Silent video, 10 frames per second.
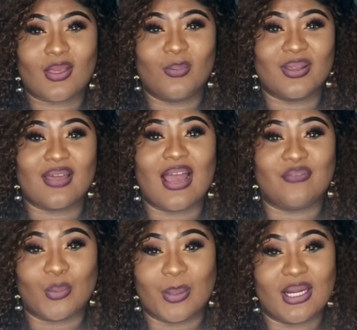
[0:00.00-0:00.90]
with
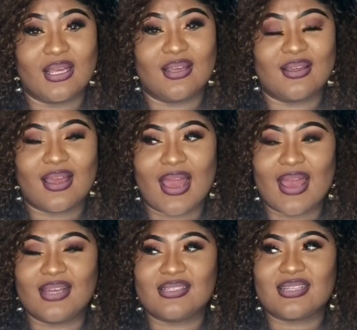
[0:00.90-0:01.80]
everybody,
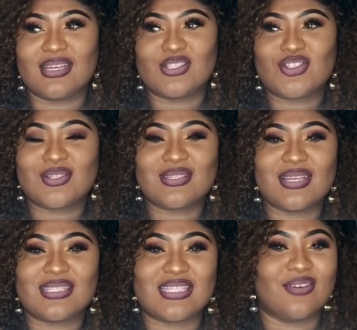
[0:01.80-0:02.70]
and it's
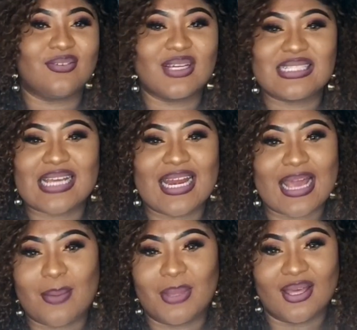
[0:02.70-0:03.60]
just a different
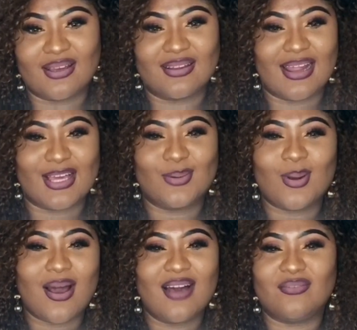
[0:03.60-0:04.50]
dynamic. Like, you
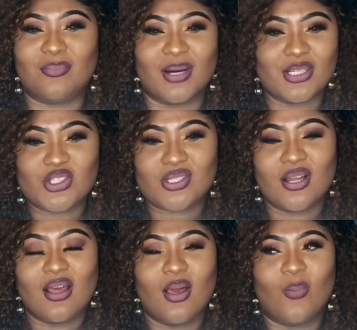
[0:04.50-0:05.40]
don't have much.
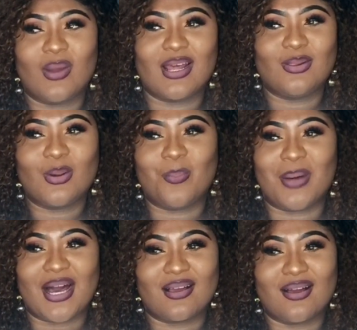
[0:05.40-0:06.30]
When I look
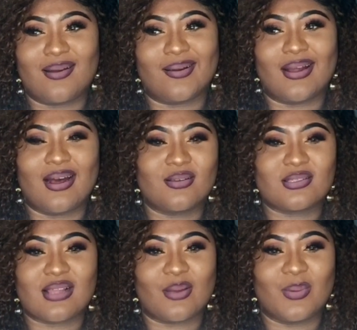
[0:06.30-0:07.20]
back at our
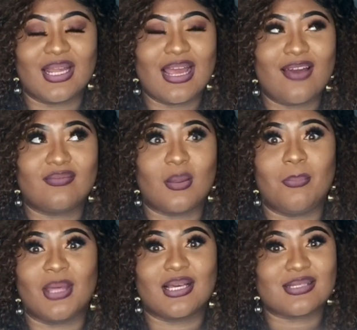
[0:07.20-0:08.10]
house, like, we didn't have the
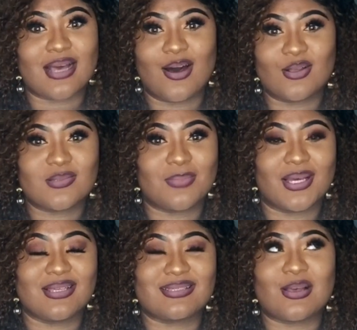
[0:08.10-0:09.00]
biggest house,
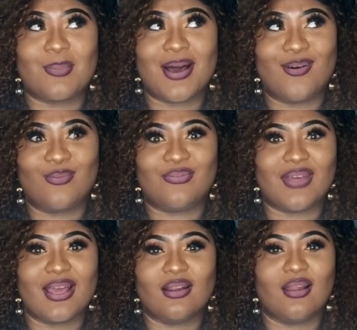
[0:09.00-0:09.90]
but it somehow
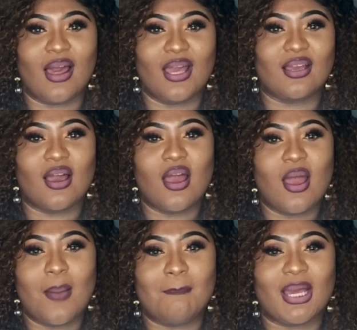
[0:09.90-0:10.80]
fit like
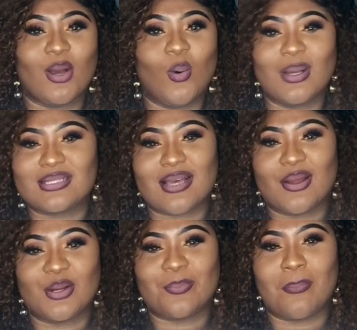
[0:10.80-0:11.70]
my whole
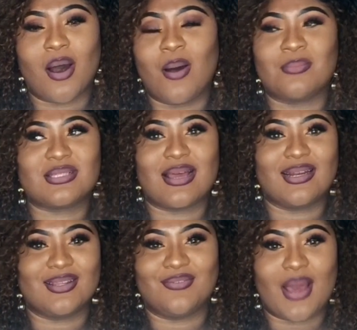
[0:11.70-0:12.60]
entire mom's
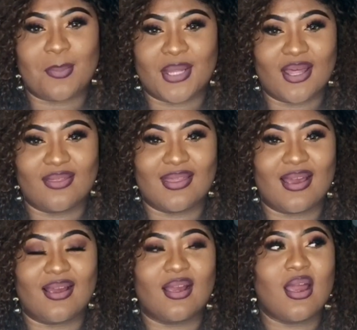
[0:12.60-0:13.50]
side of the family in
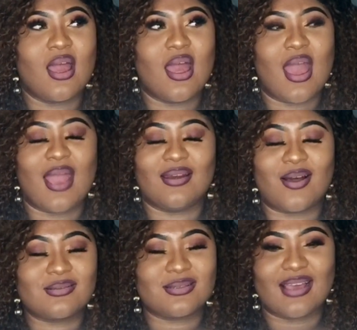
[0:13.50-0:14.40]
there. And
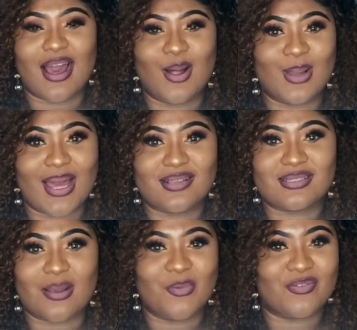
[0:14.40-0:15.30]
not to count like
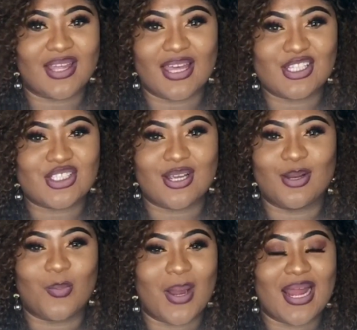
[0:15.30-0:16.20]
summer
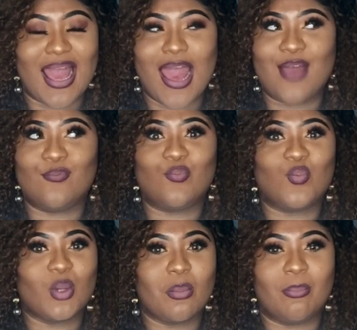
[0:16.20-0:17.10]
vacation when
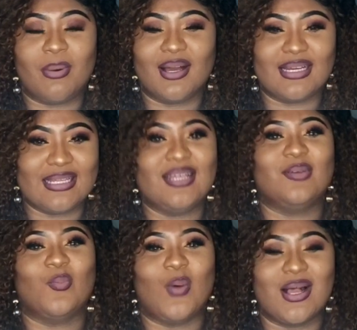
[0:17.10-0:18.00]

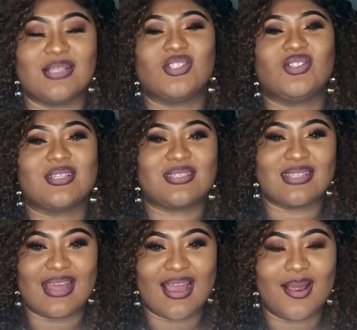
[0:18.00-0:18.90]
everybody was
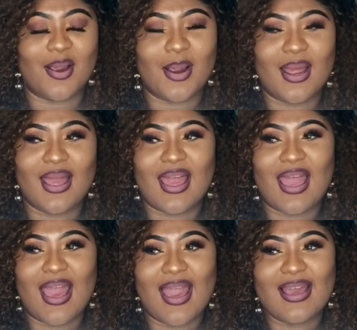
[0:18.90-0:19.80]
just there.
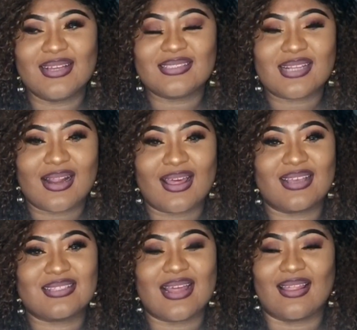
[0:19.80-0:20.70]
And like
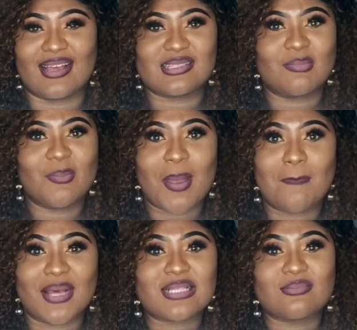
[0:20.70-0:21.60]
I said, like, some of my
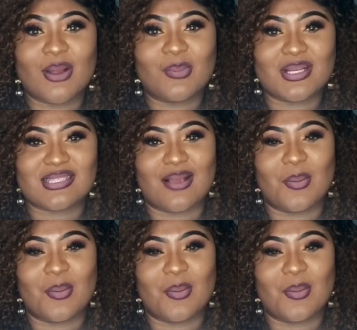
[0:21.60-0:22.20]
best memories I